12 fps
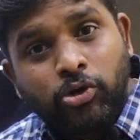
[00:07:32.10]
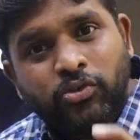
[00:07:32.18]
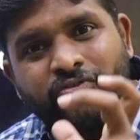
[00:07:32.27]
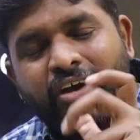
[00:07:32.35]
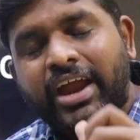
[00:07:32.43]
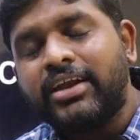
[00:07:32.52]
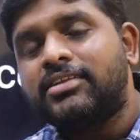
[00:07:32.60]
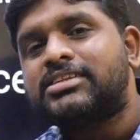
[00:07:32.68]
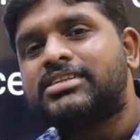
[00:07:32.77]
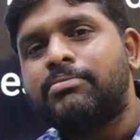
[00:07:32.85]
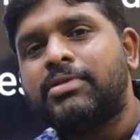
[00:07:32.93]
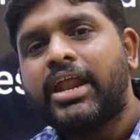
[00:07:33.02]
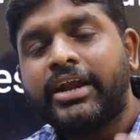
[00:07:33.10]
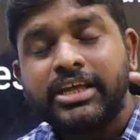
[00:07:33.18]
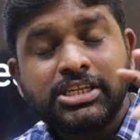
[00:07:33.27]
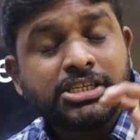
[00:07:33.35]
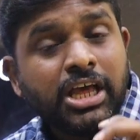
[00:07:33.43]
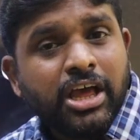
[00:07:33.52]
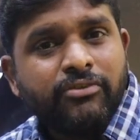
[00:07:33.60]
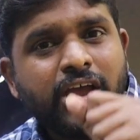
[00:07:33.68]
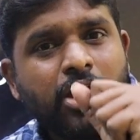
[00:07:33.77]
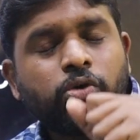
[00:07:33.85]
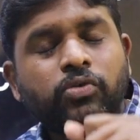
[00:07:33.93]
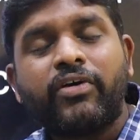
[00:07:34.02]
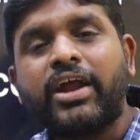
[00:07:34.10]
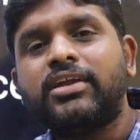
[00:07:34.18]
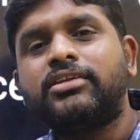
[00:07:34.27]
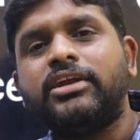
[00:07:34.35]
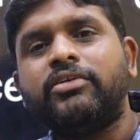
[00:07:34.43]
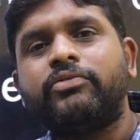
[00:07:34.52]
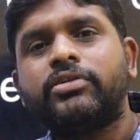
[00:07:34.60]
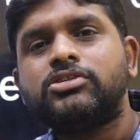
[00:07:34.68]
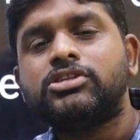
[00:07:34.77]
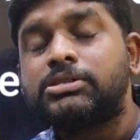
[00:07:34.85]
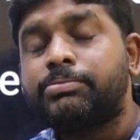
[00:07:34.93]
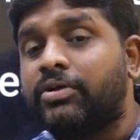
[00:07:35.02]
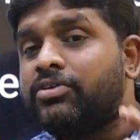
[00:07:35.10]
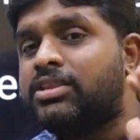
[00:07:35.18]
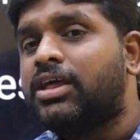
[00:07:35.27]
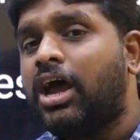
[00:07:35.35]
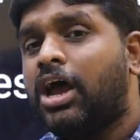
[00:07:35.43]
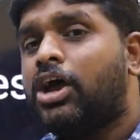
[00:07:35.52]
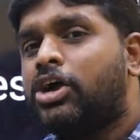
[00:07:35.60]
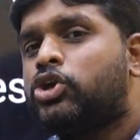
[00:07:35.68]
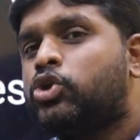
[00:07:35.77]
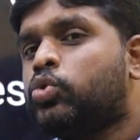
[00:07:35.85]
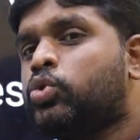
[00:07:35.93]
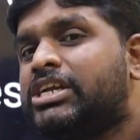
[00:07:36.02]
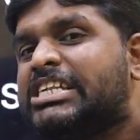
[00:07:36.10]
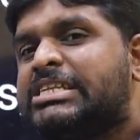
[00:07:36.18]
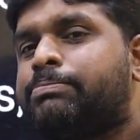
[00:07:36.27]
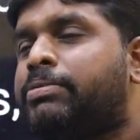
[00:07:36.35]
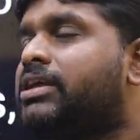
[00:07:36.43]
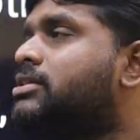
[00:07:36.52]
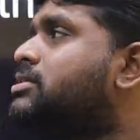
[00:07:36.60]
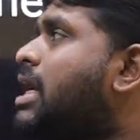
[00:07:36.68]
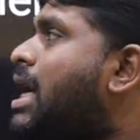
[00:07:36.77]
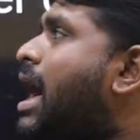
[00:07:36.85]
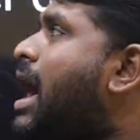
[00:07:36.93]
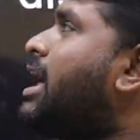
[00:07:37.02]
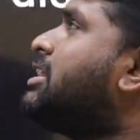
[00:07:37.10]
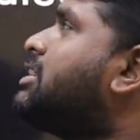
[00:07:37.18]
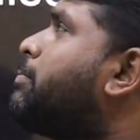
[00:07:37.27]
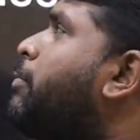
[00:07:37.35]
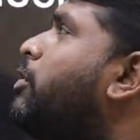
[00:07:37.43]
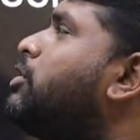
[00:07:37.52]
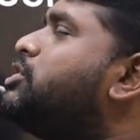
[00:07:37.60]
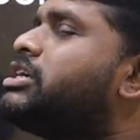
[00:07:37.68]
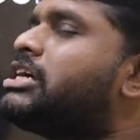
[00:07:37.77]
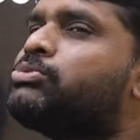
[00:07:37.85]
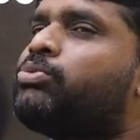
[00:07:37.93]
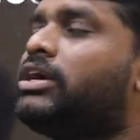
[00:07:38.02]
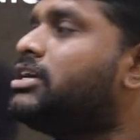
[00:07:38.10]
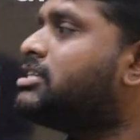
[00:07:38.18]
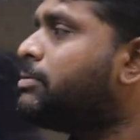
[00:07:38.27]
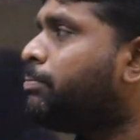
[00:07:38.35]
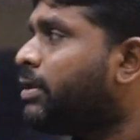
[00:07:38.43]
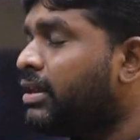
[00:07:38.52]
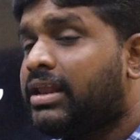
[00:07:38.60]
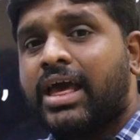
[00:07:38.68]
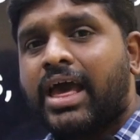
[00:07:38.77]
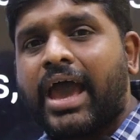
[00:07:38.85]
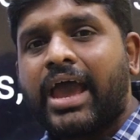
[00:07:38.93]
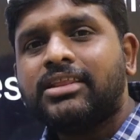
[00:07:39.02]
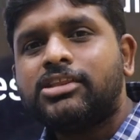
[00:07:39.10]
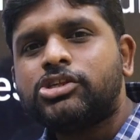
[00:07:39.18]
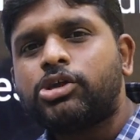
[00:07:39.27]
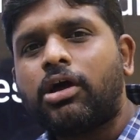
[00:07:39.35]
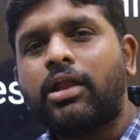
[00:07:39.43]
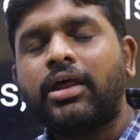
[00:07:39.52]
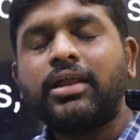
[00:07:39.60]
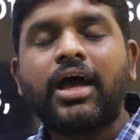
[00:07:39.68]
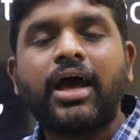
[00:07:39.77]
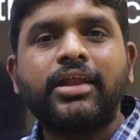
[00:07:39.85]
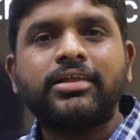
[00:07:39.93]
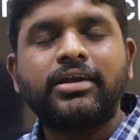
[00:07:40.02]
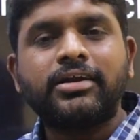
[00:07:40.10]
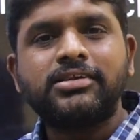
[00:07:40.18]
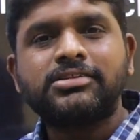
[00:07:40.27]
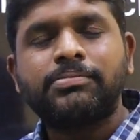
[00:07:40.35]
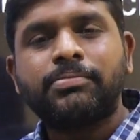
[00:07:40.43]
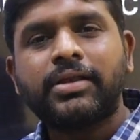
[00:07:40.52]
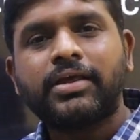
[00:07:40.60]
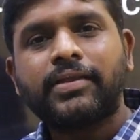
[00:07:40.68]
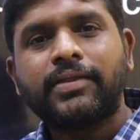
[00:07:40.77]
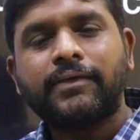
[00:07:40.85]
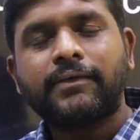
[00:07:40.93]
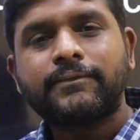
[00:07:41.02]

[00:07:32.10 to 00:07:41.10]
We have to find the similarities. We have to find the differences between the two disciplines. Anthropology as one discipline and these all are another discipline.